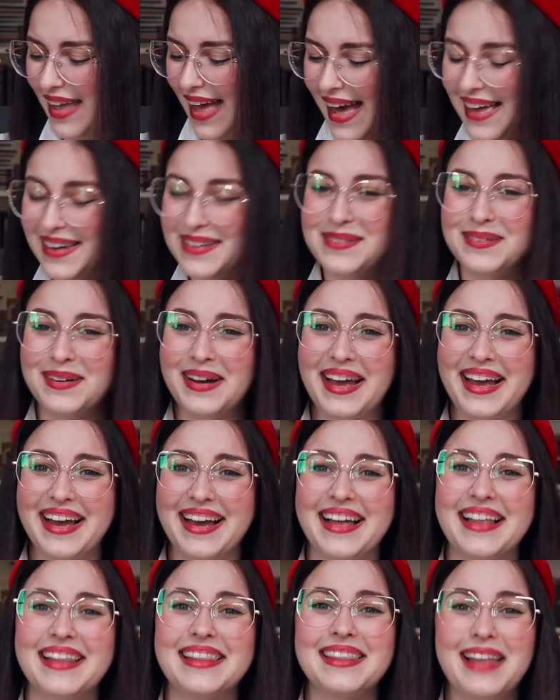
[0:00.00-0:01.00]

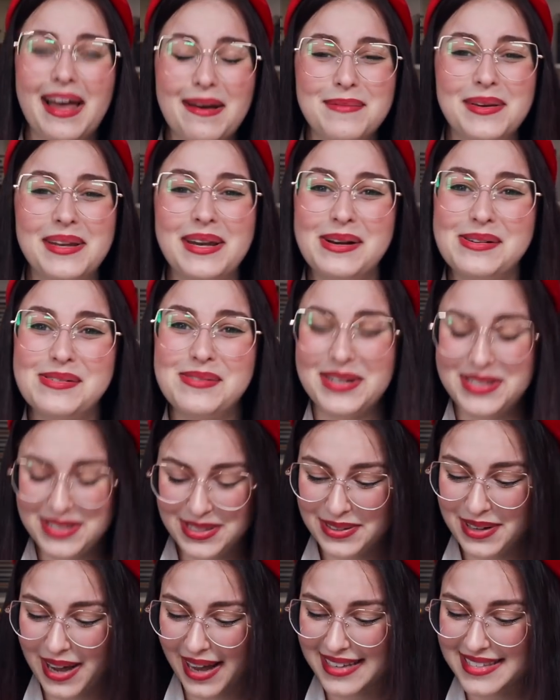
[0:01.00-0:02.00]
Anyway, let me know what
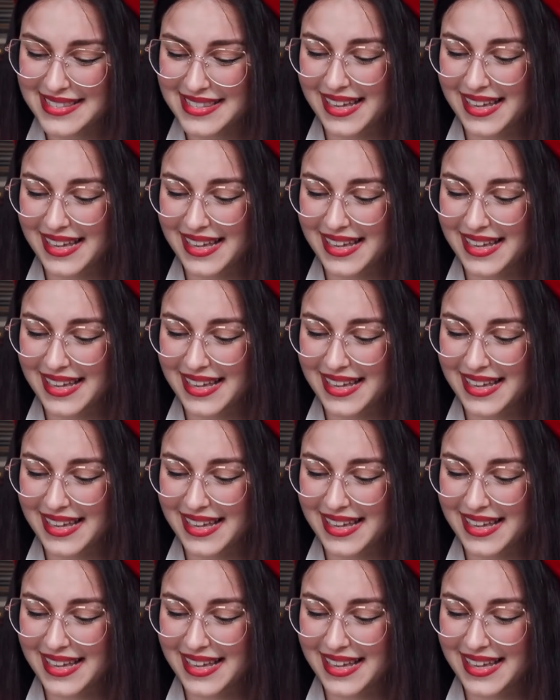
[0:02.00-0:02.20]
you guys